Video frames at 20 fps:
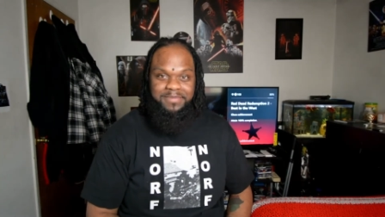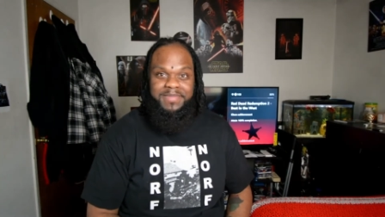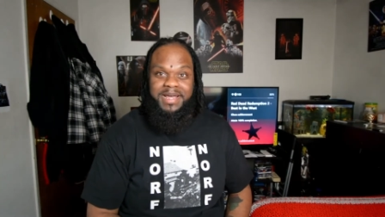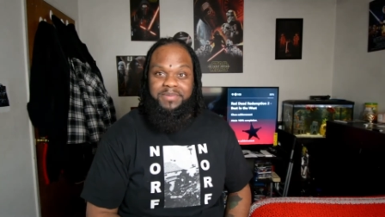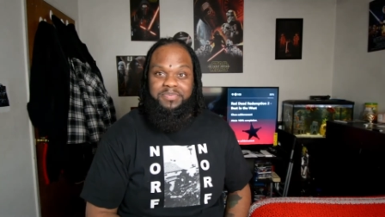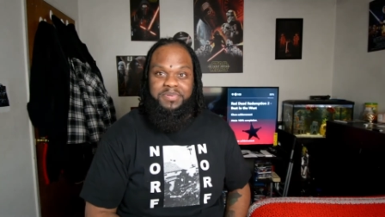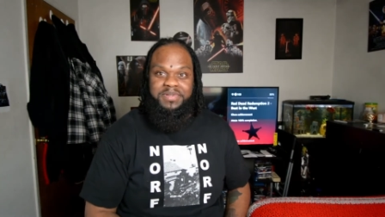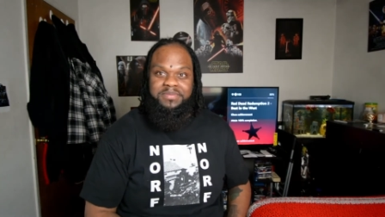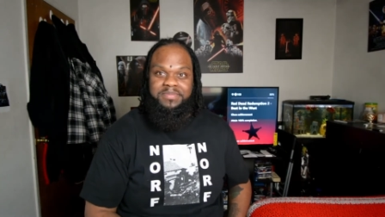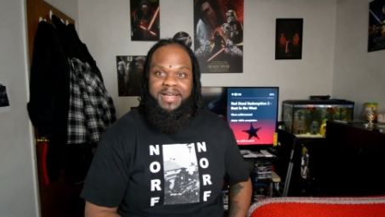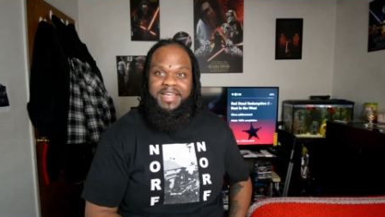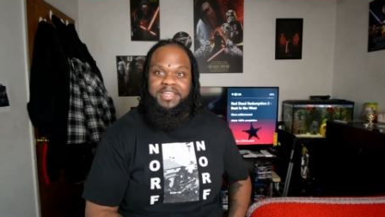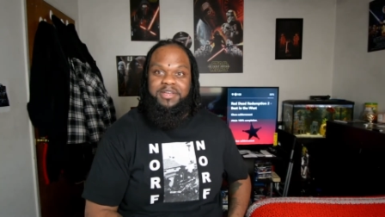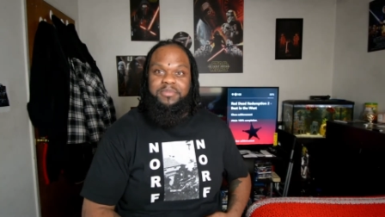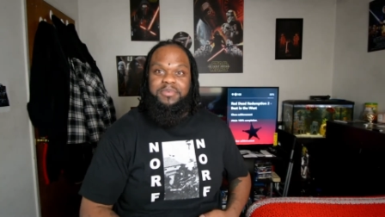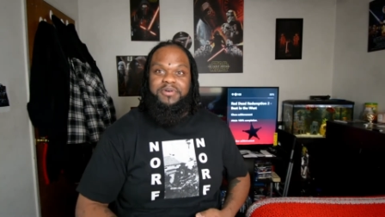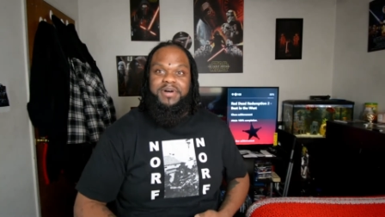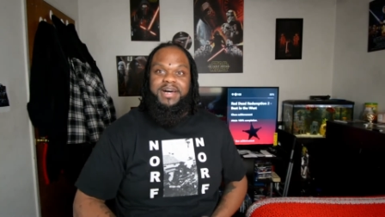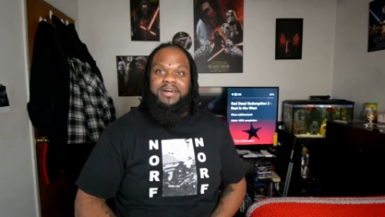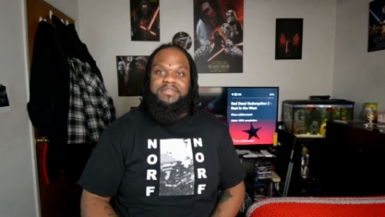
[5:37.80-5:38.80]
I'm not putting my
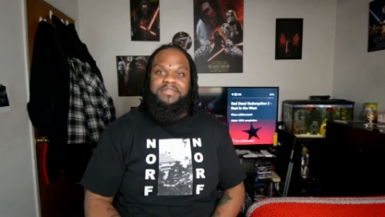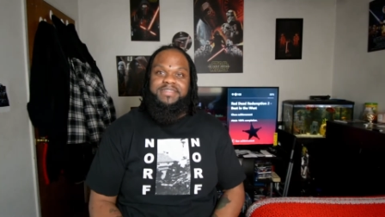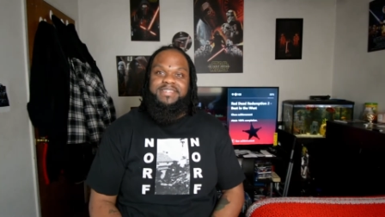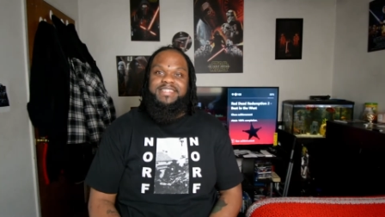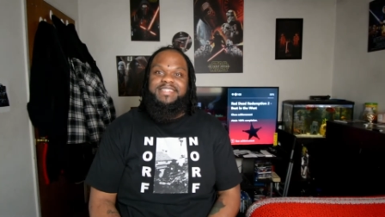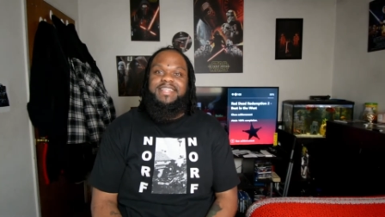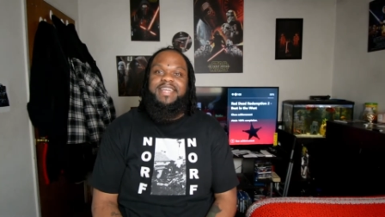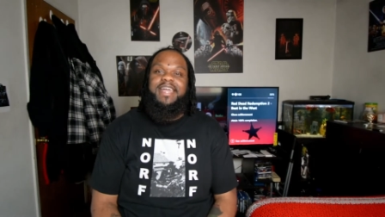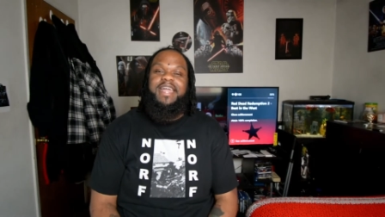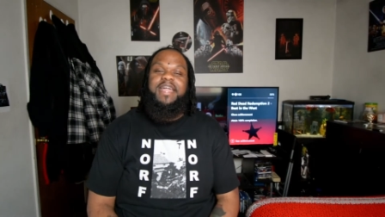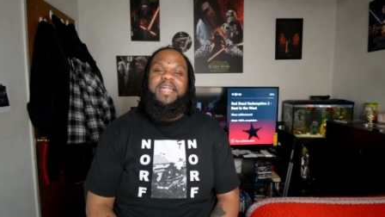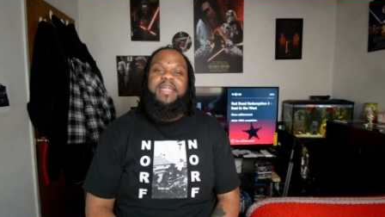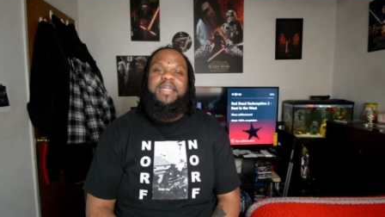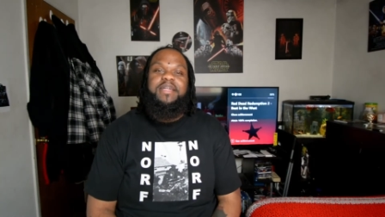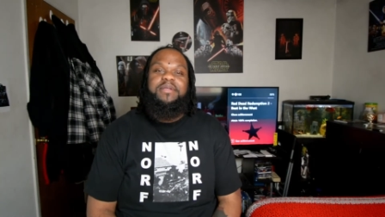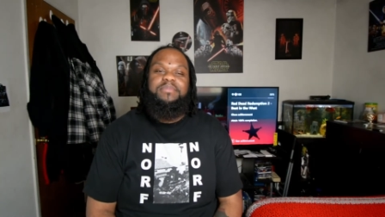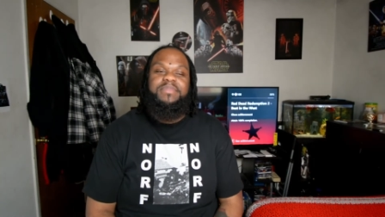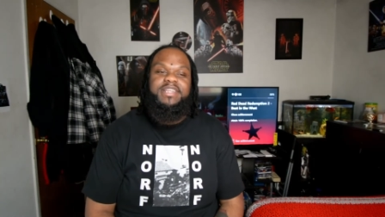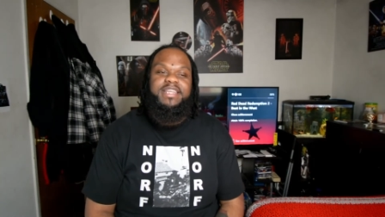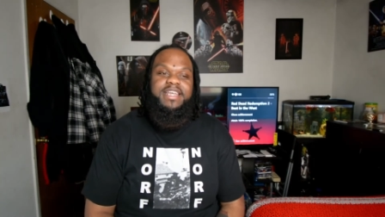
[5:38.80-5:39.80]
elbow out.
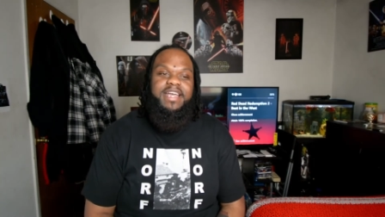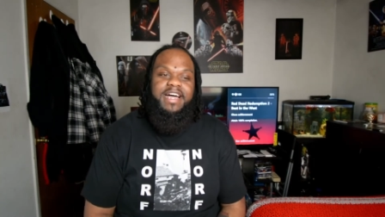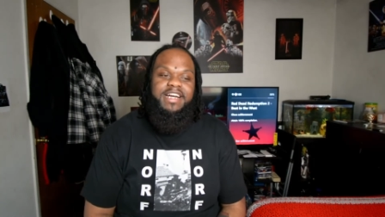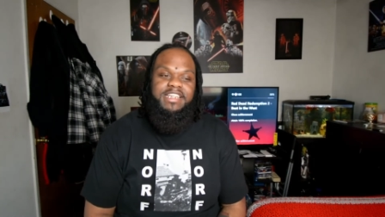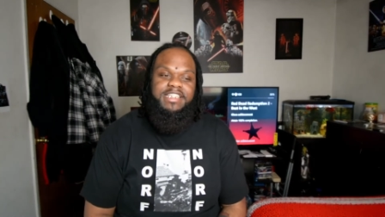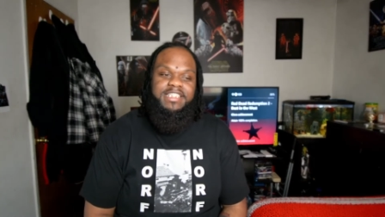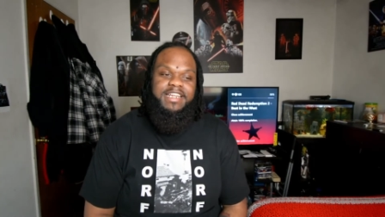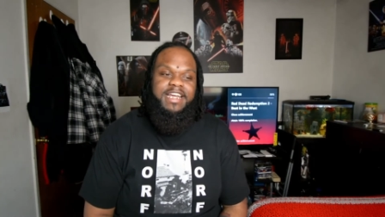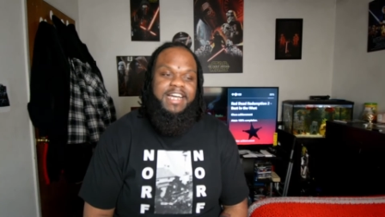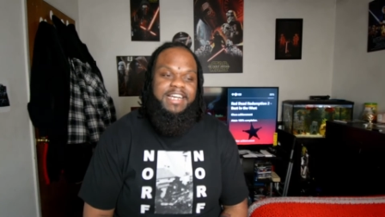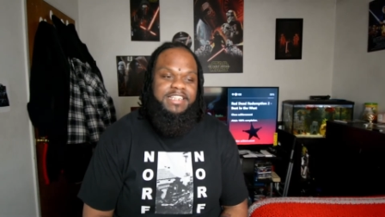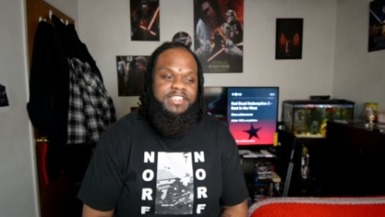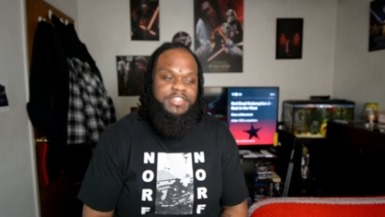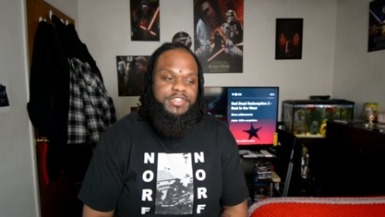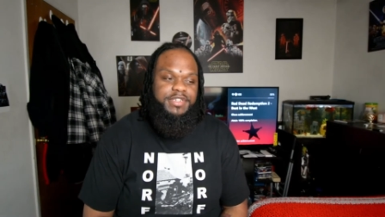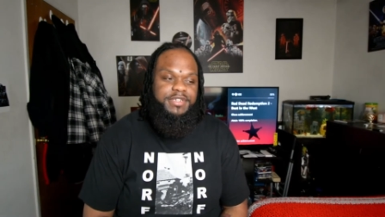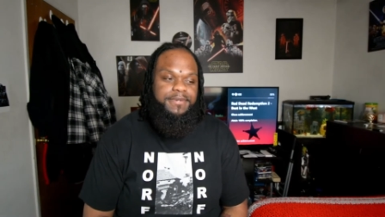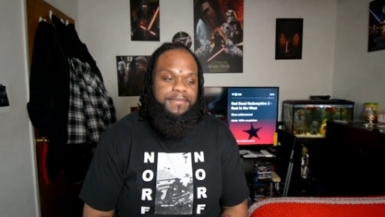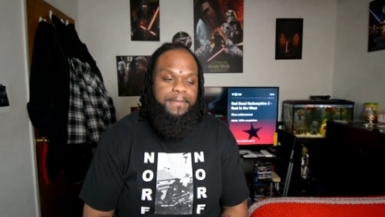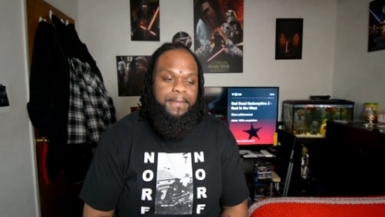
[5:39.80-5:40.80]
But yeah, I just asked her.